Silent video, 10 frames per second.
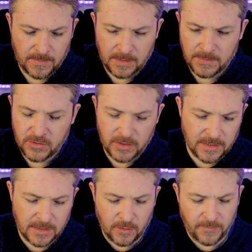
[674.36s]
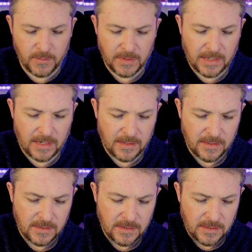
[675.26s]
Let me try that coffee one again.
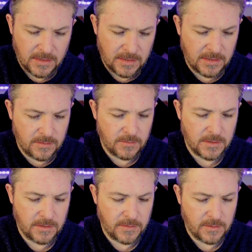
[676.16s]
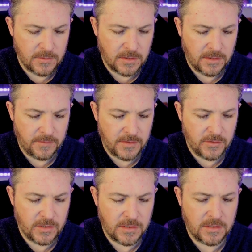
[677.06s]
Because that's the one I was kind
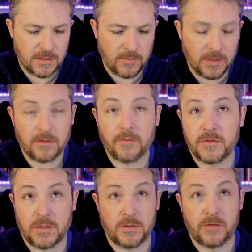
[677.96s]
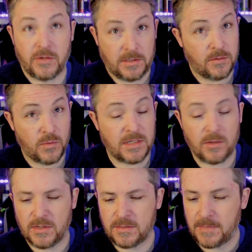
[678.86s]
of interested. Well, obviously I was interested in the
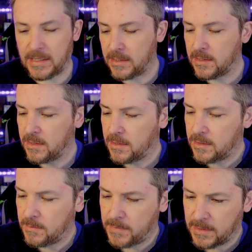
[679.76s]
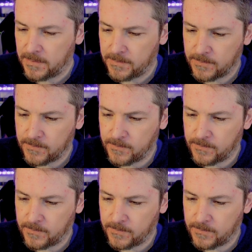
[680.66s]
whiskey one, it's me. But